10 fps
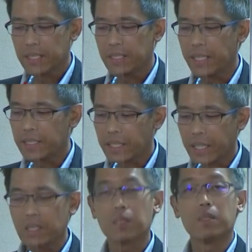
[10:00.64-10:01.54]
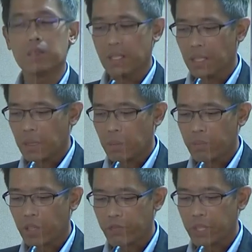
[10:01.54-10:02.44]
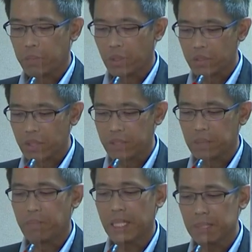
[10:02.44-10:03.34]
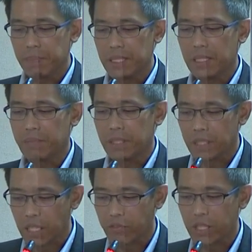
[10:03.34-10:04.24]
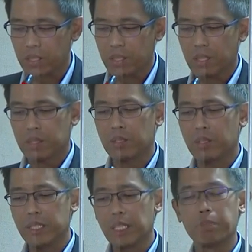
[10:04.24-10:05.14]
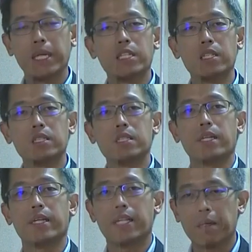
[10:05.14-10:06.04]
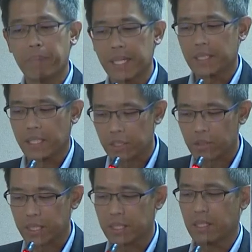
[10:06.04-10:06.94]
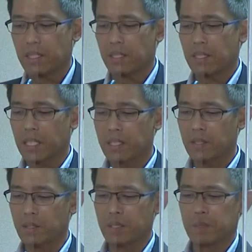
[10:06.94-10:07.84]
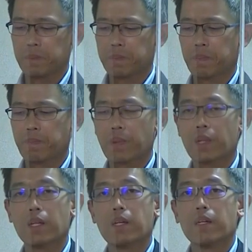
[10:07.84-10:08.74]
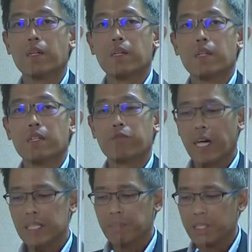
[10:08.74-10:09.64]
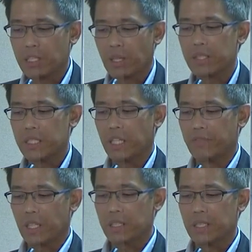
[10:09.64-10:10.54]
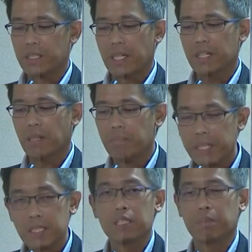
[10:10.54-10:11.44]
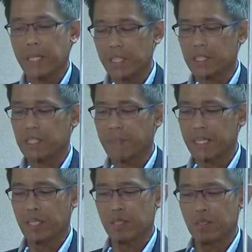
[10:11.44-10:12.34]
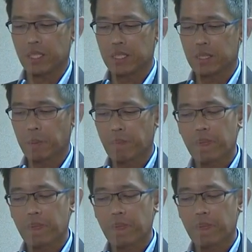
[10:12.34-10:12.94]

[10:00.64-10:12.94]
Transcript: states that, quote, profit motives must be subservient to treating patients in their best interests, unquote. The vast majority of doctors are committed to patients' best interests.